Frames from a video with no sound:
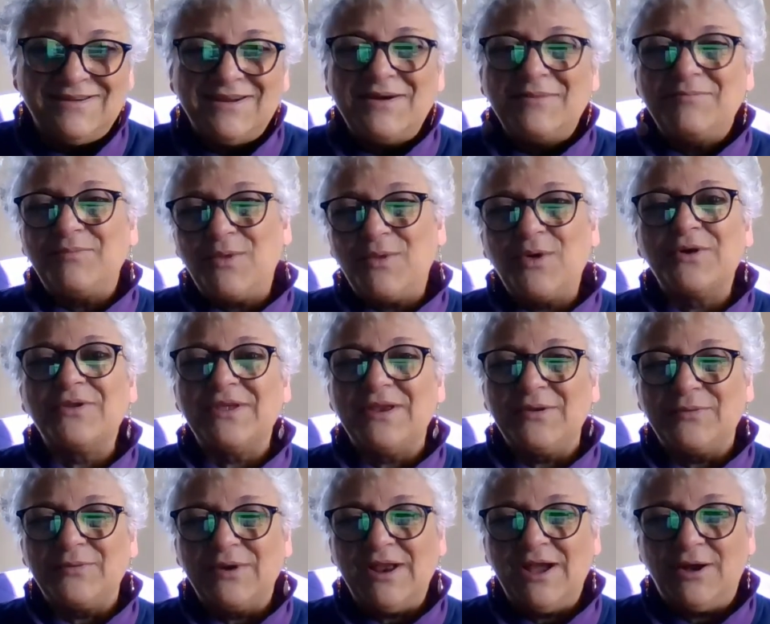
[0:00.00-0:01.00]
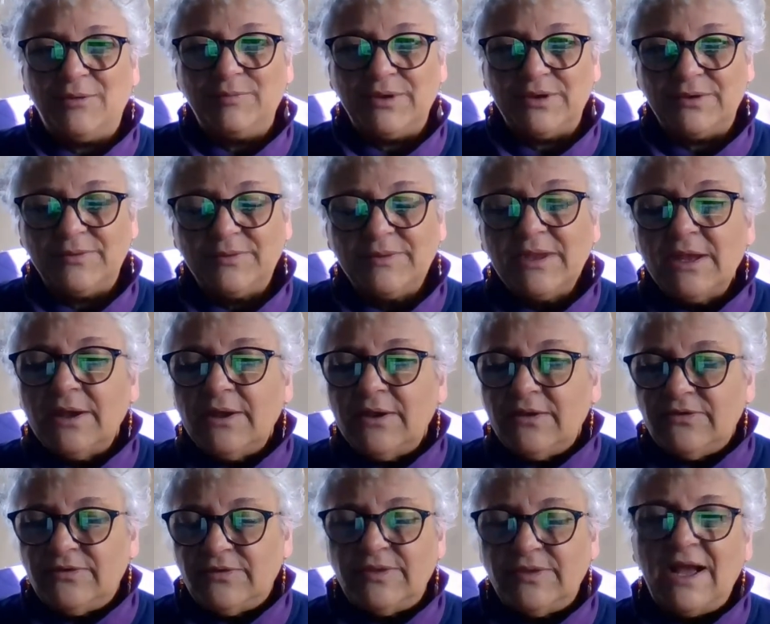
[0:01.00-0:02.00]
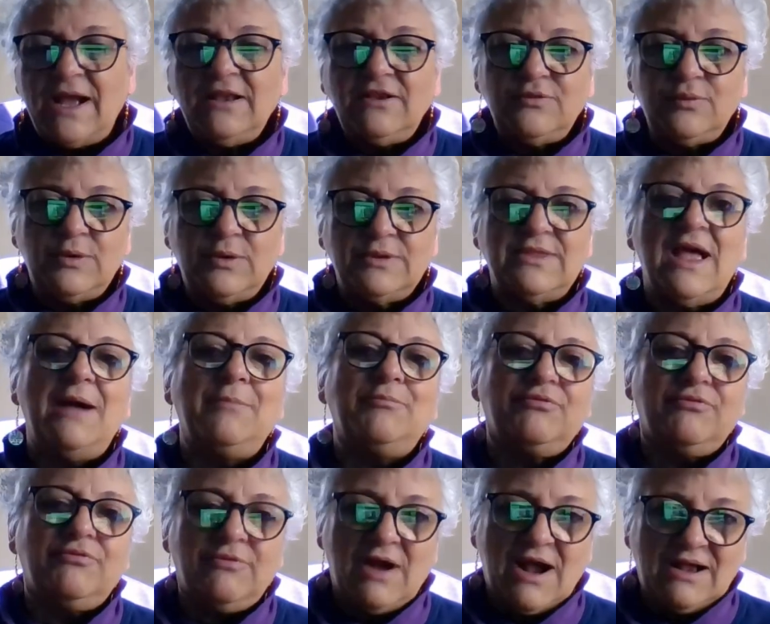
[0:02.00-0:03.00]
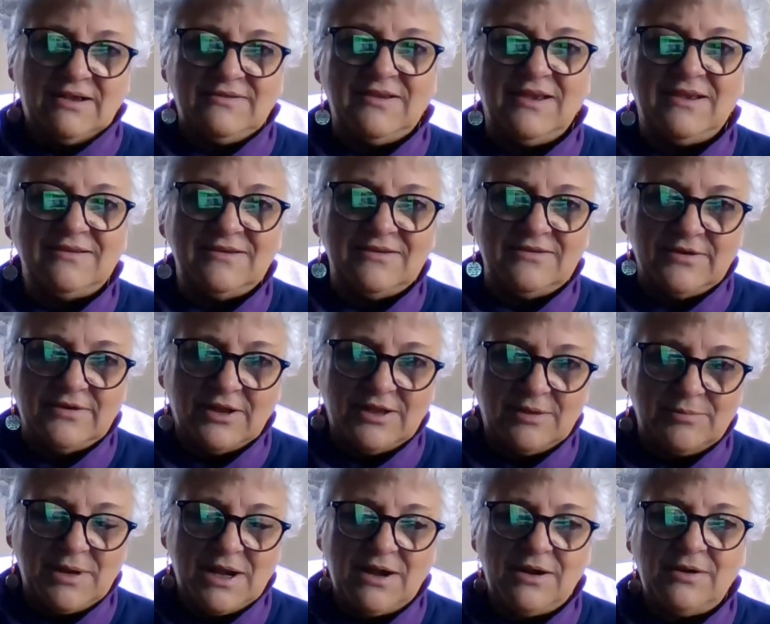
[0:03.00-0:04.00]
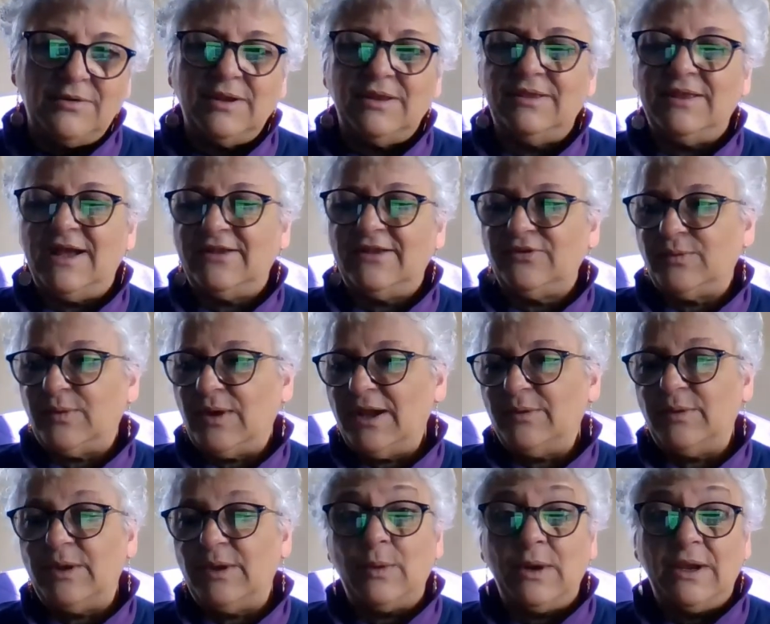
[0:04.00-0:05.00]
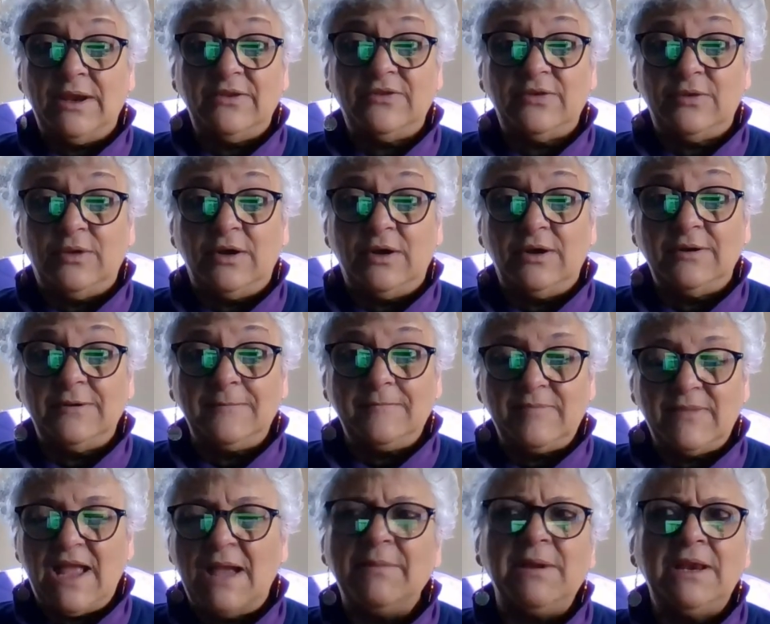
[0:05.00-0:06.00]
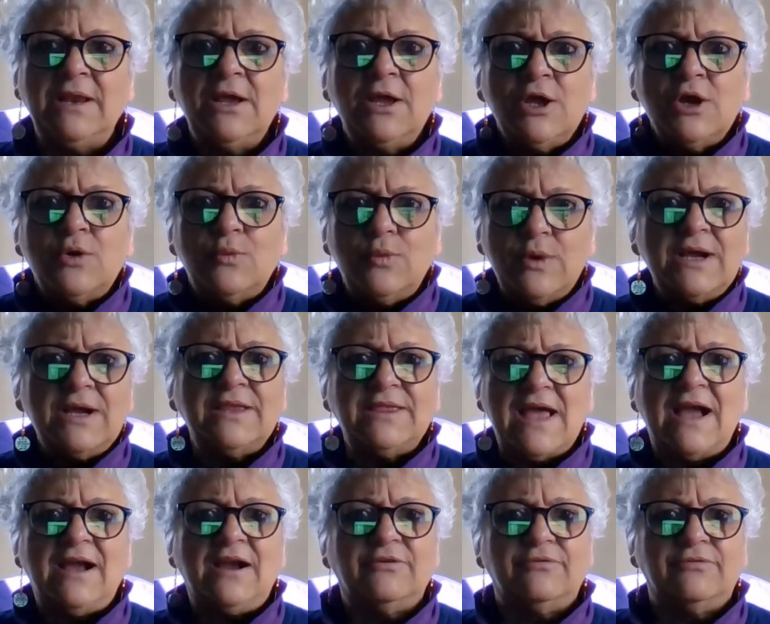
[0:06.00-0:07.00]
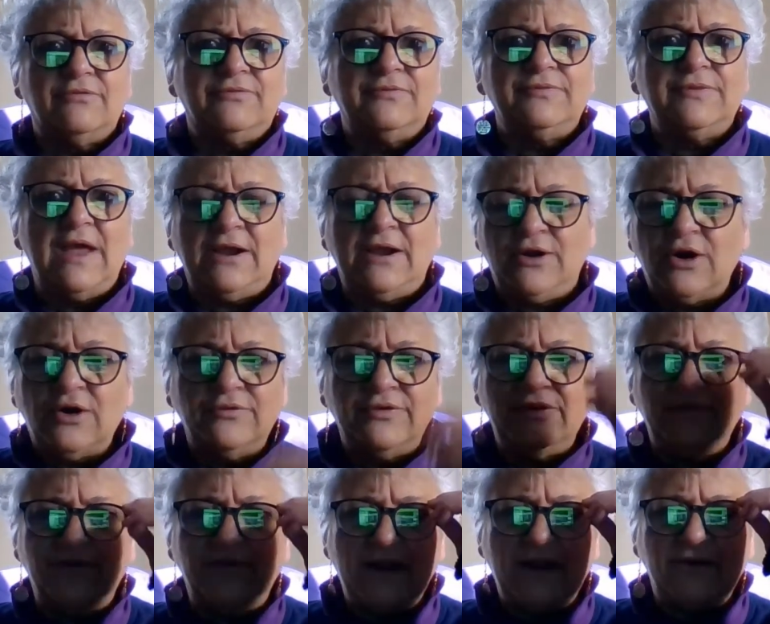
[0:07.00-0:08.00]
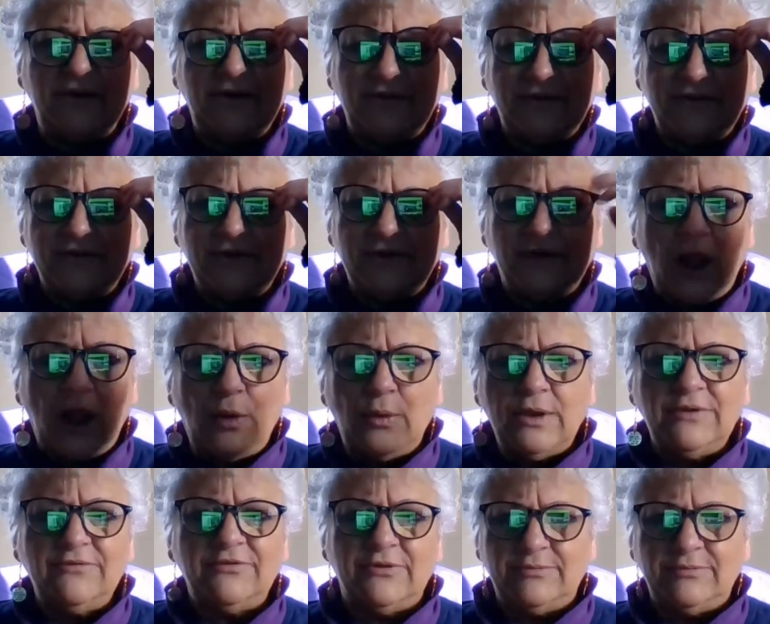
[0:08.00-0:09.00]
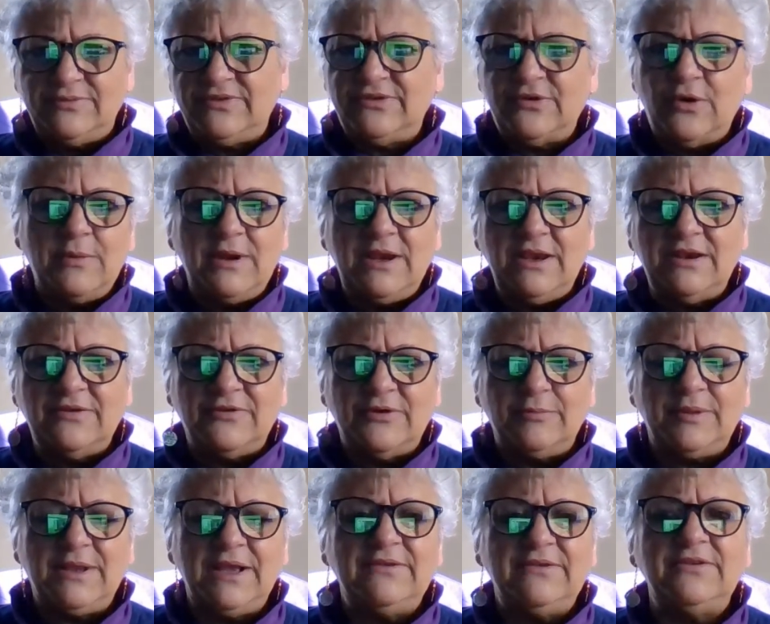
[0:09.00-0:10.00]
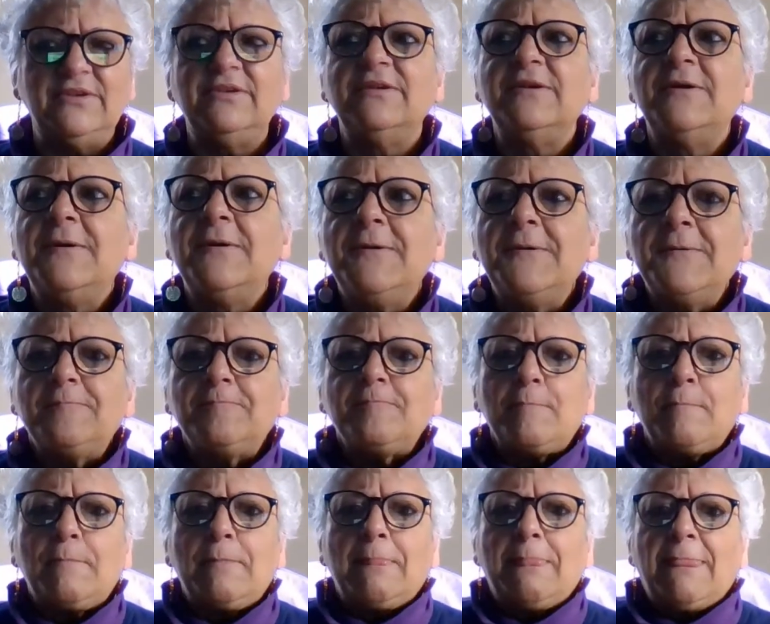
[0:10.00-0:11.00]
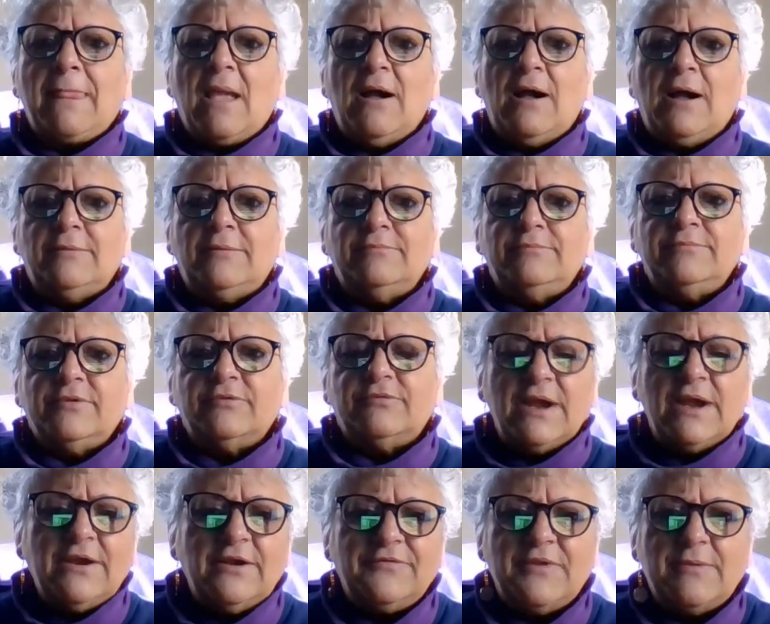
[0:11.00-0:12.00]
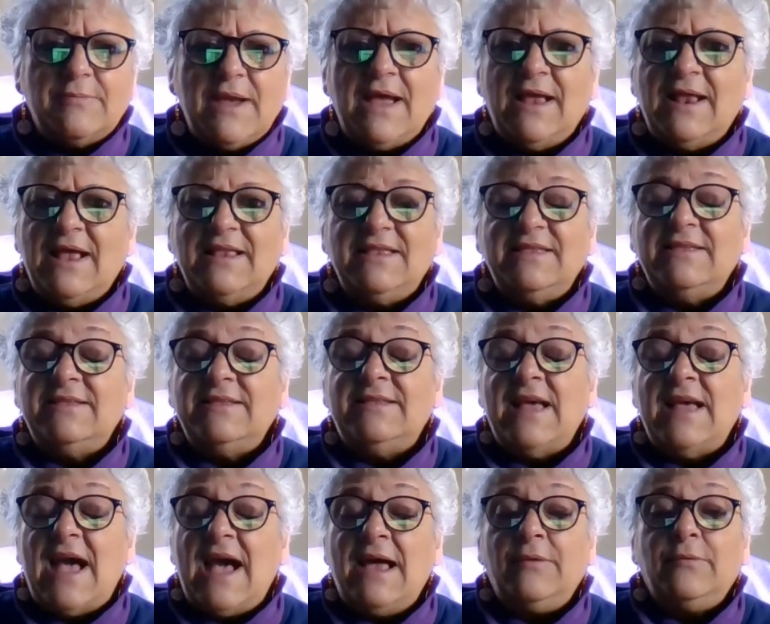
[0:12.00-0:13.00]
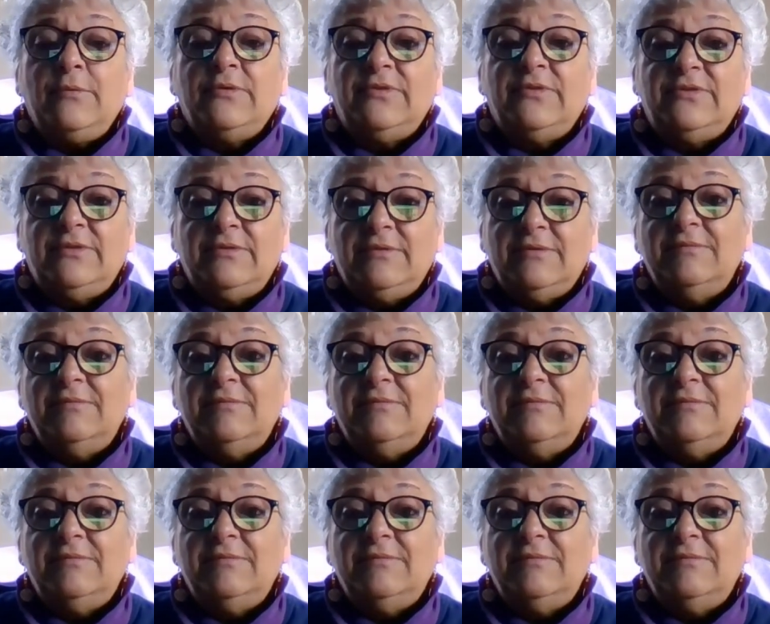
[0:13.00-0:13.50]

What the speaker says: more than it would help you? So that's what that process is all about, and that's why we waited so long. I mean, we got that COVID virus going from so many different places. Right off the bat, that was,